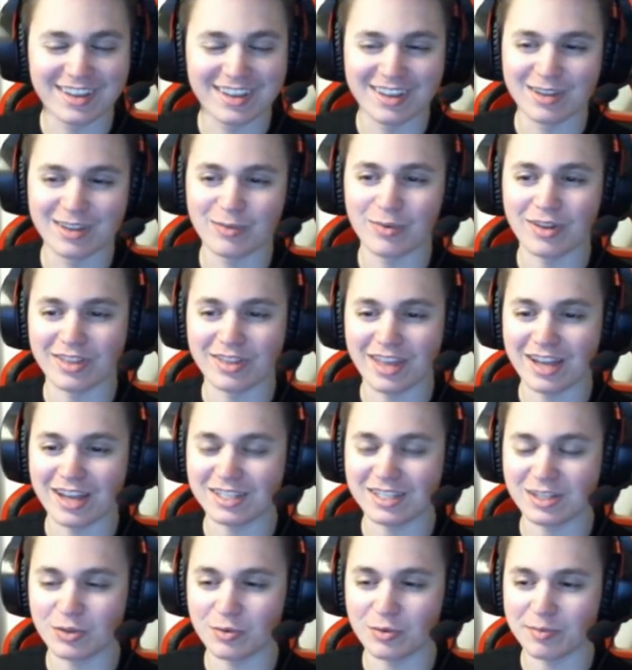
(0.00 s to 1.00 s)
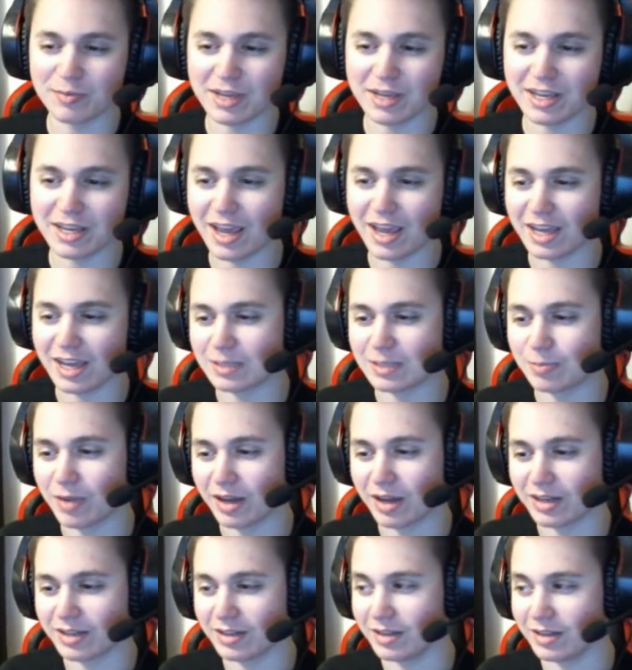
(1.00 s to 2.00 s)
but that's to be
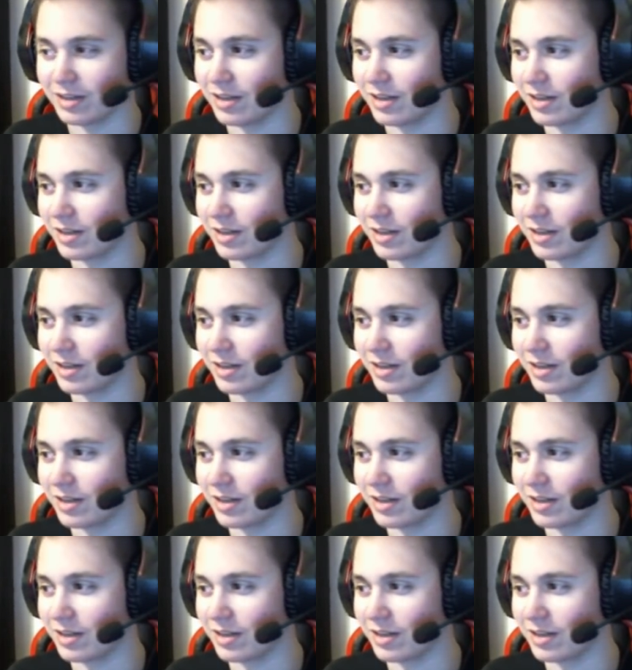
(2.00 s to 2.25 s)
expected.